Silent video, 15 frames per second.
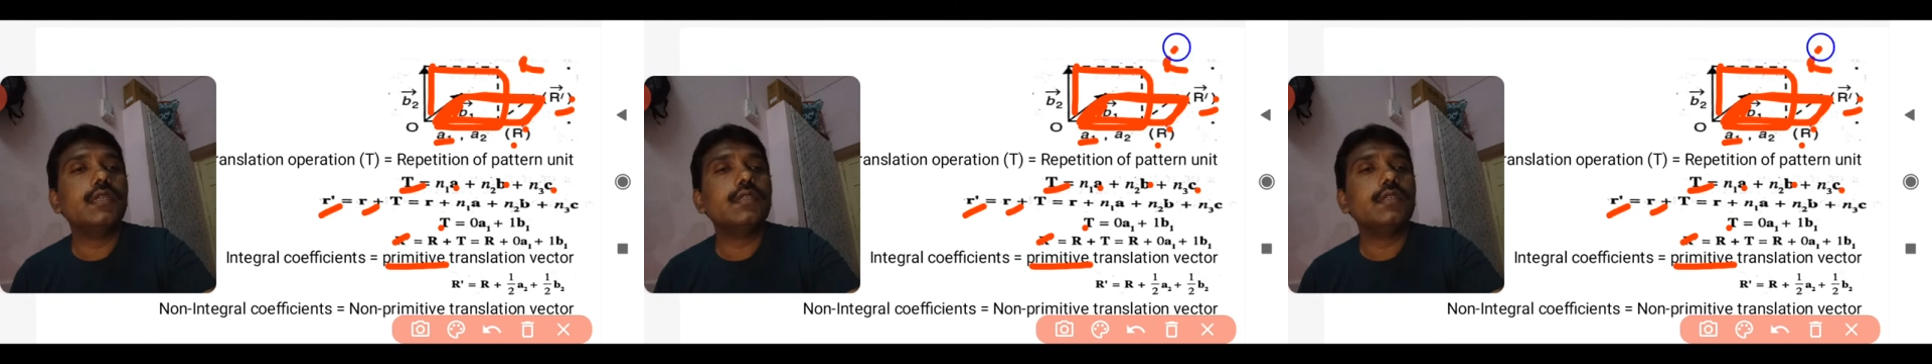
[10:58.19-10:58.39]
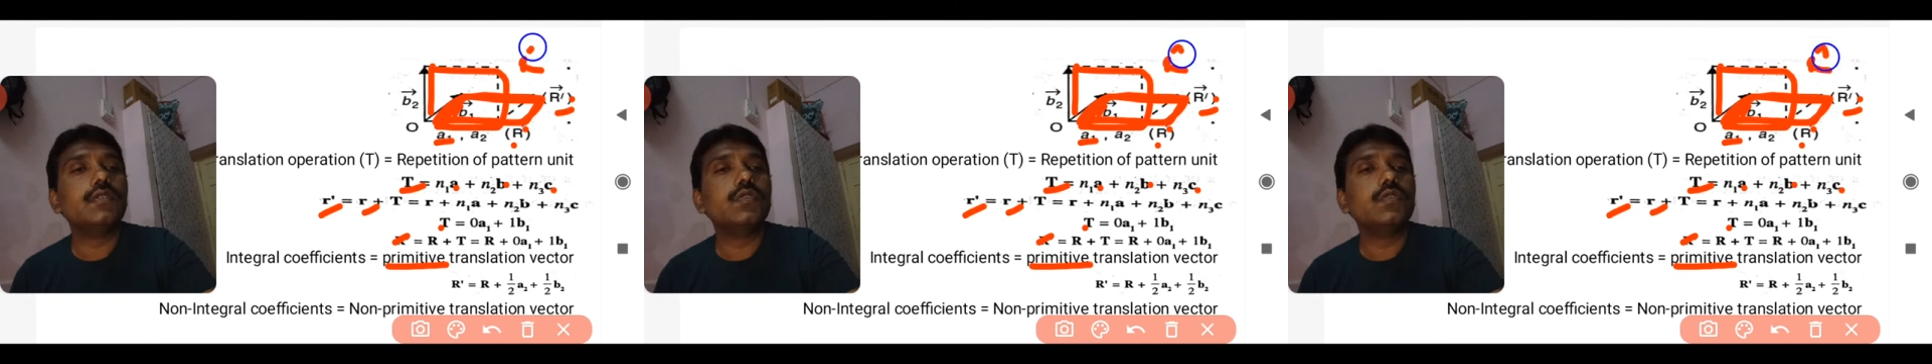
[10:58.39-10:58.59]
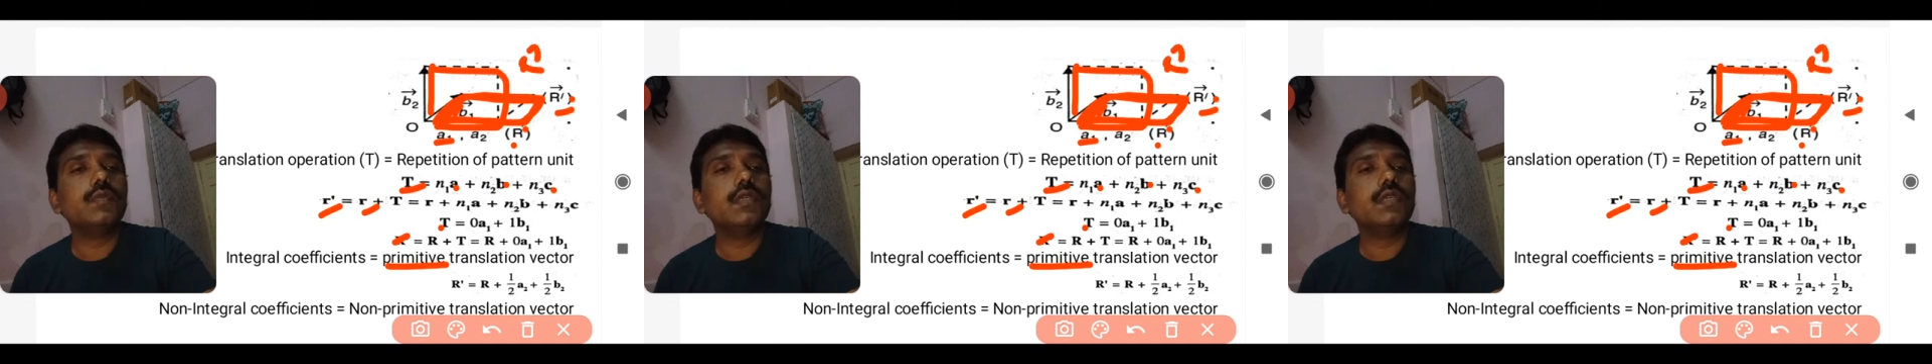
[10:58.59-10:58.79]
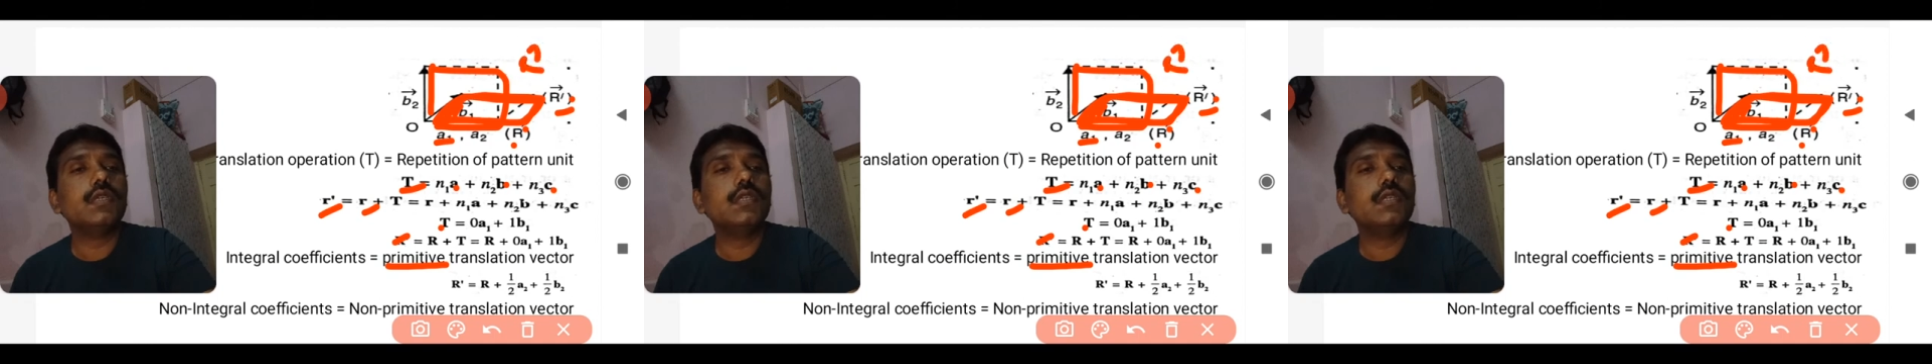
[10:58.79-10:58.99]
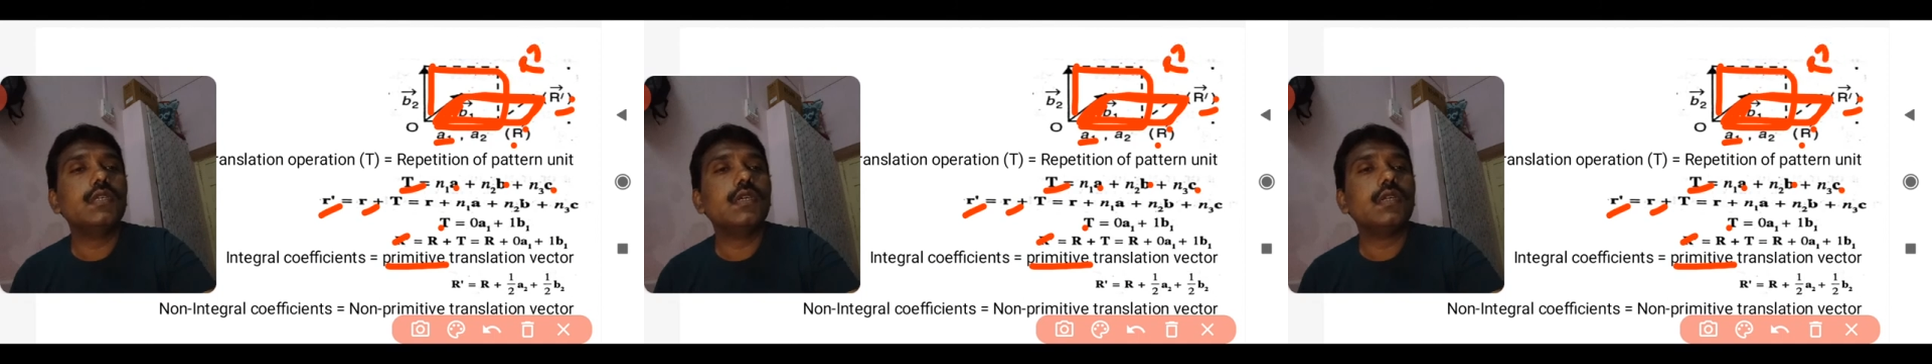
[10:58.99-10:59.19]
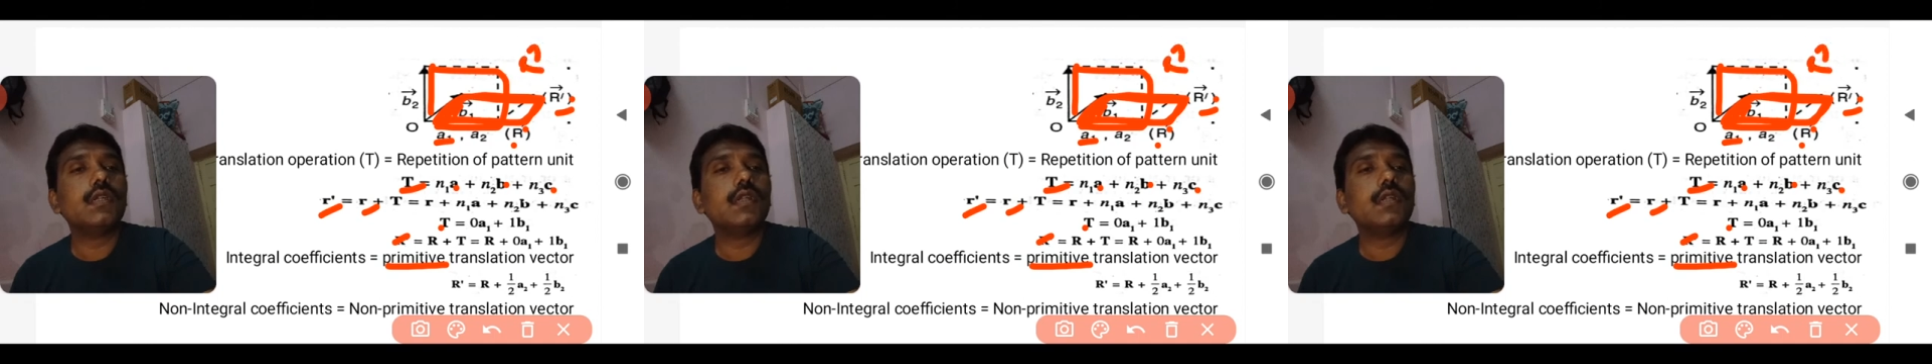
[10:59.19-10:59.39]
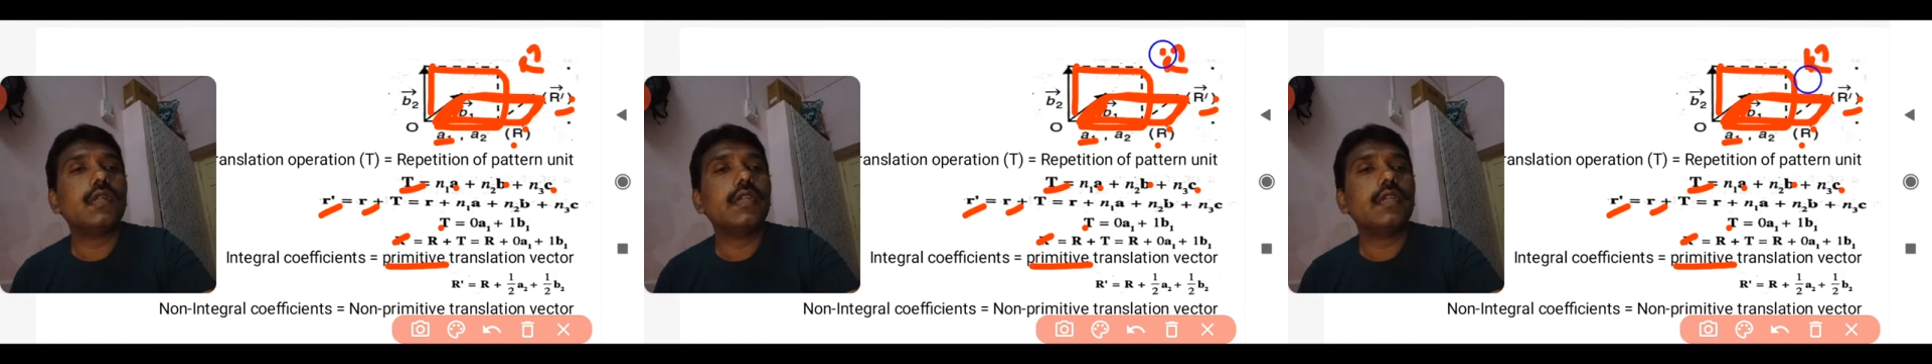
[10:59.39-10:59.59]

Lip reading: to be here right now,